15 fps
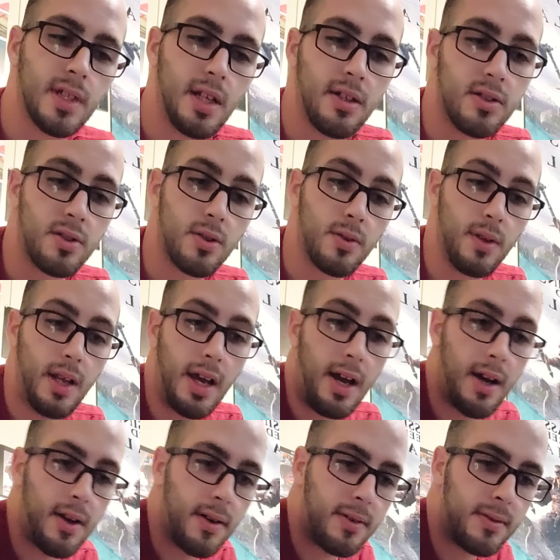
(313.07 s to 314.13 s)
So
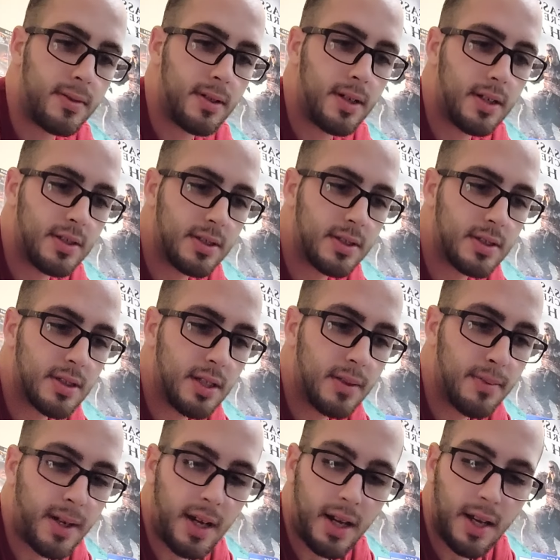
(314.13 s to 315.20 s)
now I just need
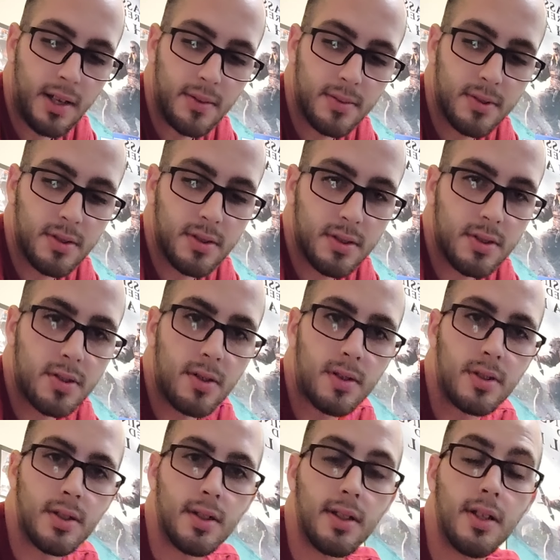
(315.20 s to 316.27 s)
my items to start
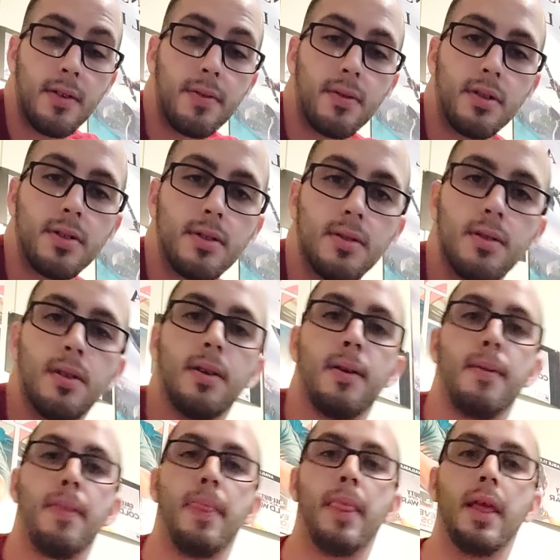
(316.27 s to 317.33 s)
delivering,
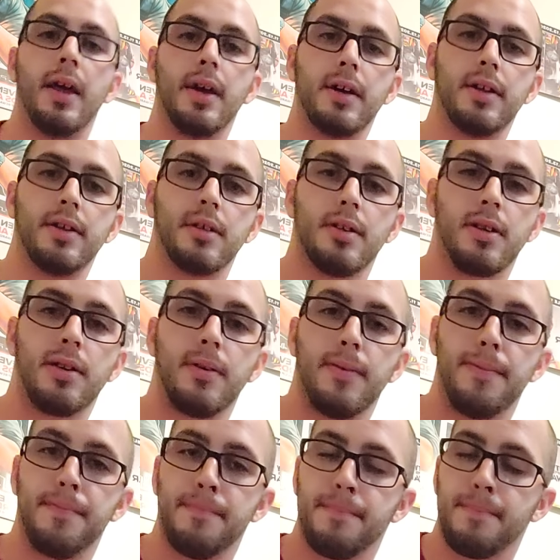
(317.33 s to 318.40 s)
and
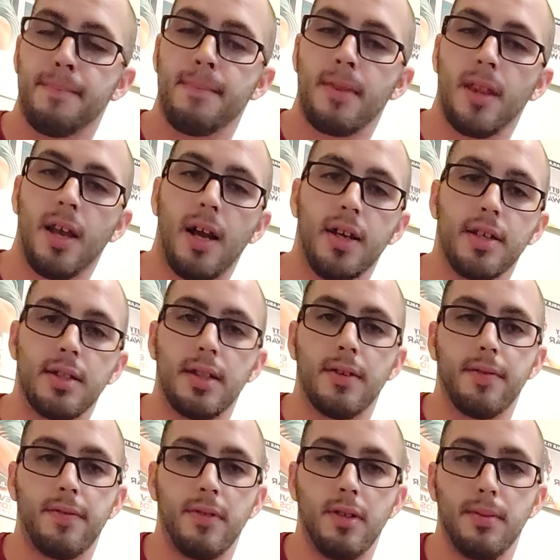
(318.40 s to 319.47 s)
I can get
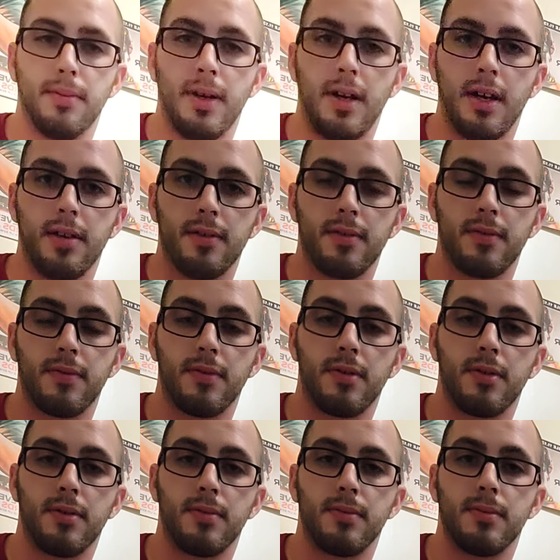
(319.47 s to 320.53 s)
feedback
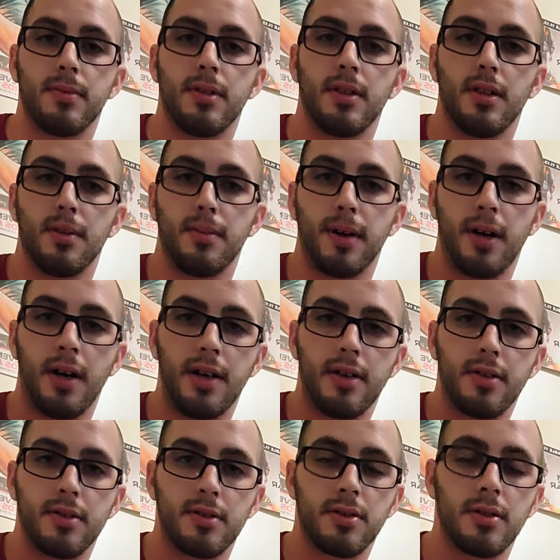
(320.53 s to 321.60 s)
from the
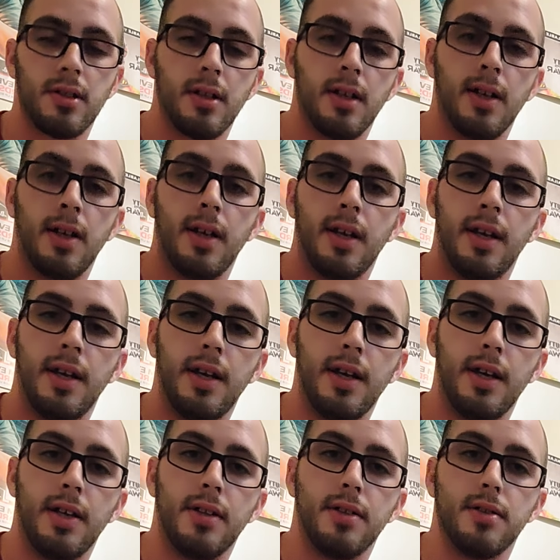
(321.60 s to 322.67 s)
buyers,
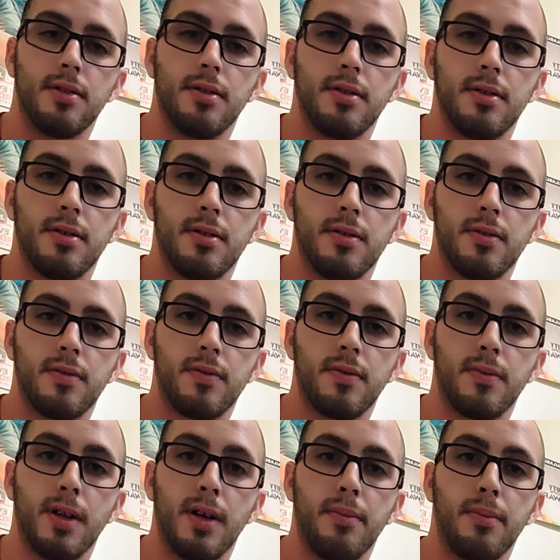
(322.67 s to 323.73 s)
and from
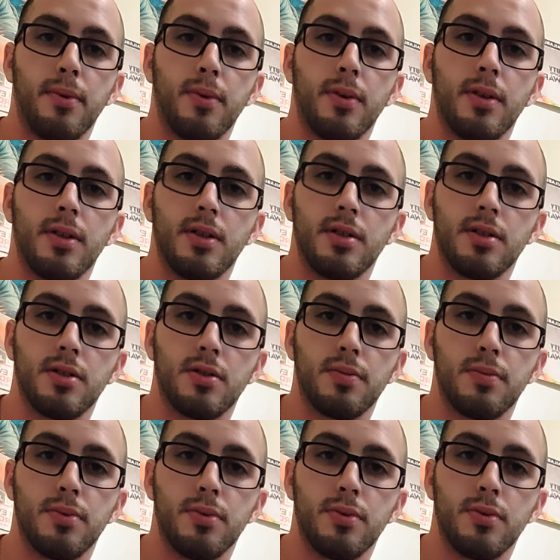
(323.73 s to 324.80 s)
that point it just
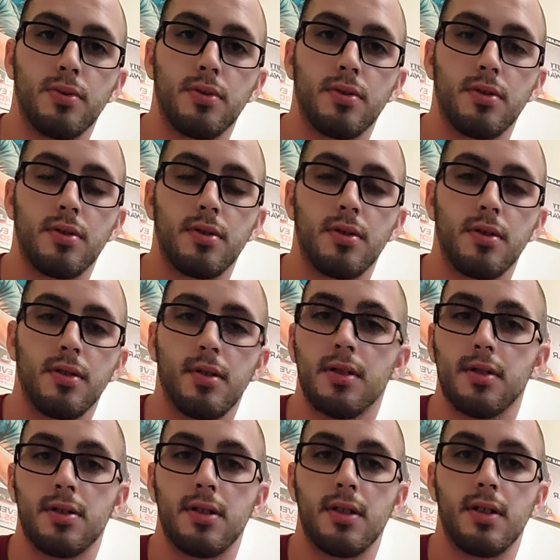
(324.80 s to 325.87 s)
boosts the
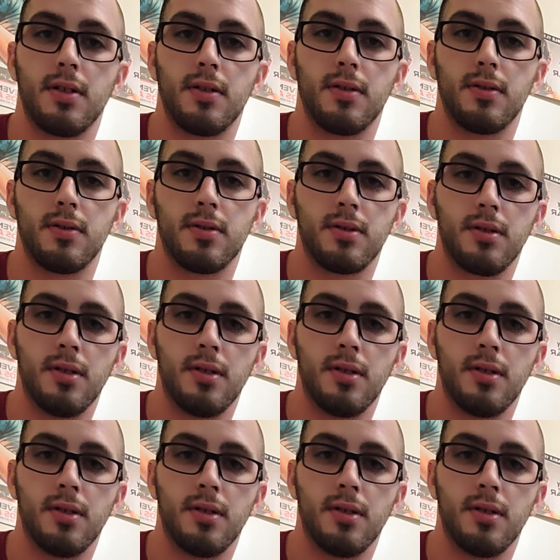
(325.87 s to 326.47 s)
sales.